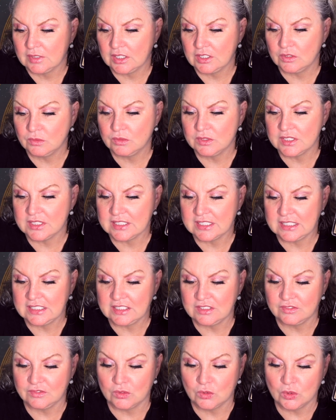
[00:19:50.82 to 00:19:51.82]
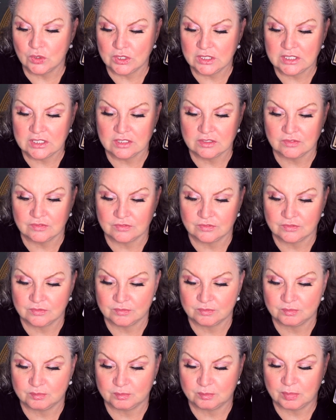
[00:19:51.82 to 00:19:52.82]
I don't want to say devoid of
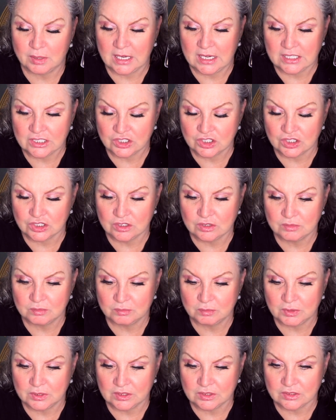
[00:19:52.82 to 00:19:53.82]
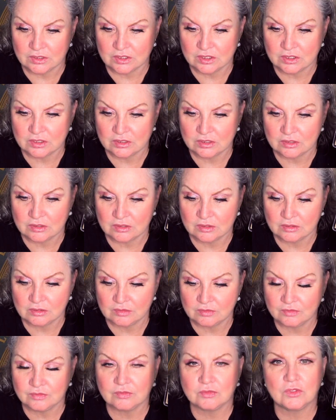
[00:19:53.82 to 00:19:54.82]
passion, but
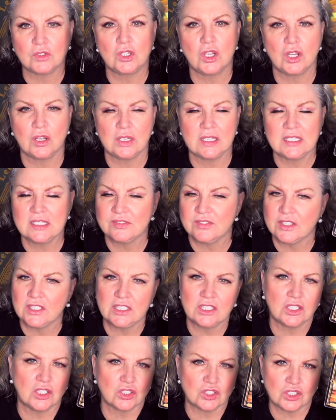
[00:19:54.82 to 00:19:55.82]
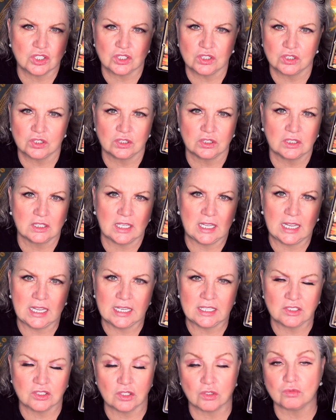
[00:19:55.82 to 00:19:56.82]
he's very logical
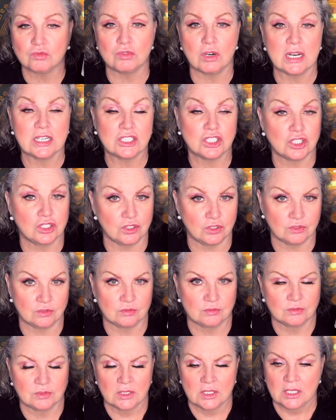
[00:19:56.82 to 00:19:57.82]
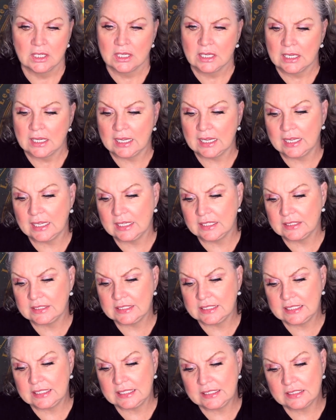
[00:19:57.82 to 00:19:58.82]
and rational. And
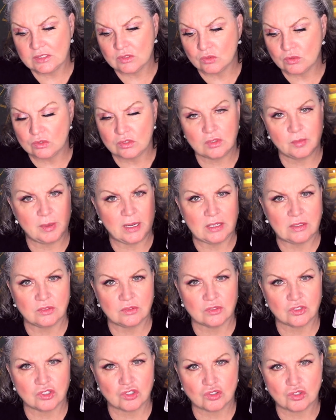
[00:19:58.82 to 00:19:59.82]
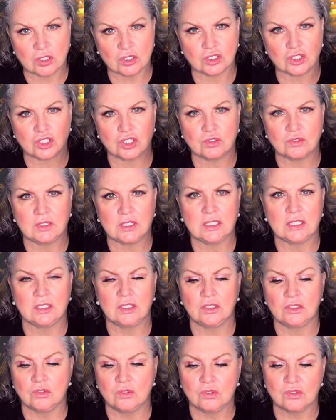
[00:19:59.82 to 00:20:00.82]
he's all about structuring and